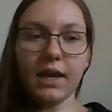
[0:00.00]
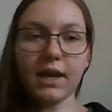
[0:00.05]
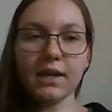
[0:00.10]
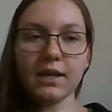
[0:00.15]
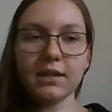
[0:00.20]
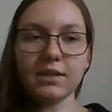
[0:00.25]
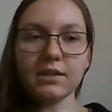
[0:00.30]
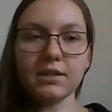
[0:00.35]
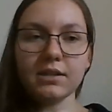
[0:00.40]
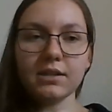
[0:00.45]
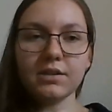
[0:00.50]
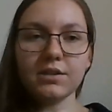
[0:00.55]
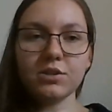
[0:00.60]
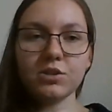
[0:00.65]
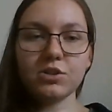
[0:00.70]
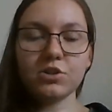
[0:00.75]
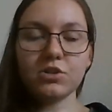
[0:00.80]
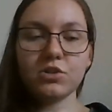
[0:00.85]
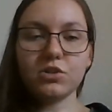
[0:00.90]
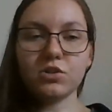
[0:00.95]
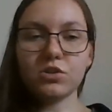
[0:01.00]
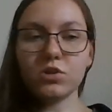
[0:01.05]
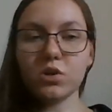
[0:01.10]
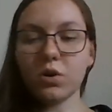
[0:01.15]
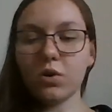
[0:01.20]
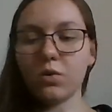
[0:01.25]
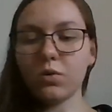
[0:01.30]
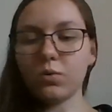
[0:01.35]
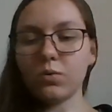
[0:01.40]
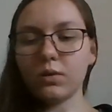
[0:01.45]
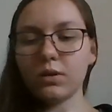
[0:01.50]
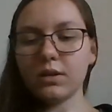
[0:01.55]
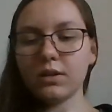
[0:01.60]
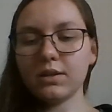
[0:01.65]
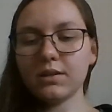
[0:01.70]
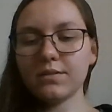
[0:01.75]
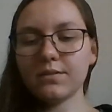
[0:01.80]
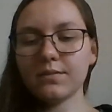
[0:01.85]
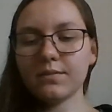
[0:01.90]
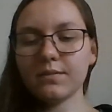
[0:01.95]
And so
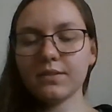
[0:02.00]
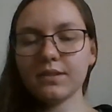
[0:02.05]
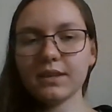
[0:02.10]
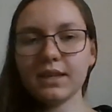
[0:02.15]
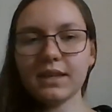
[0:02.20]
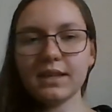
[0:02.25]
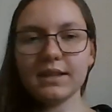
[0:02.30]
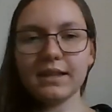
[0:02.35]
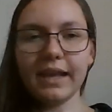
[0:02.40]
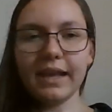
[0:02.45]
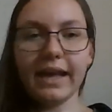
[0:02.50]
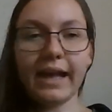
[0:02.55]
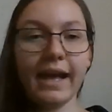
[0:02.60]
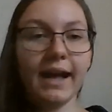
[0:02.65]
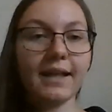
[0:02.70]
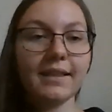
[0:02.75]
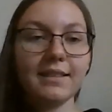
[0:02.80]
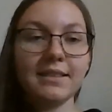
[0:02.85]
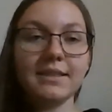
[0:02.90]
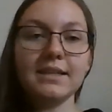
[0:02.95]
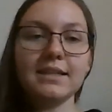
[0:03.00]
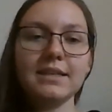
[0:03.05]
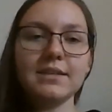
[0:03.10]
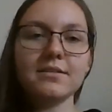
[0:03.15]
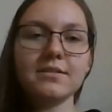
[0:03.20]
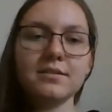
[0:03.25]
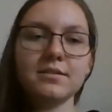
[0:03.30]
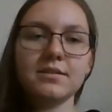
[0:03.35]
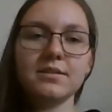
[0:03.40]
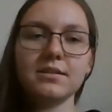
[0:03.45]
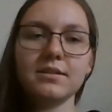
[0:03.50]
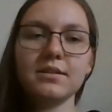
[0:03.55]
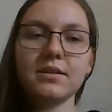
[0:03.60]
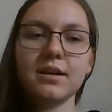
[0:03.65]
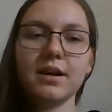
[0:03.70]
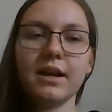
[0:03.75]
they had these